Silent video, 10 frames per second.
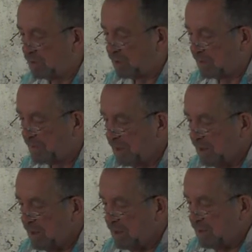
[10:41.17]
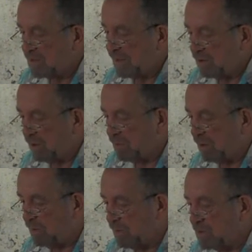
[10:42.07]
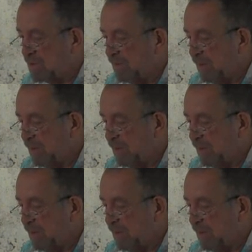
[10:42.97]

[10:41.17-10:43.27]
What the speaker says: where neither length nor between,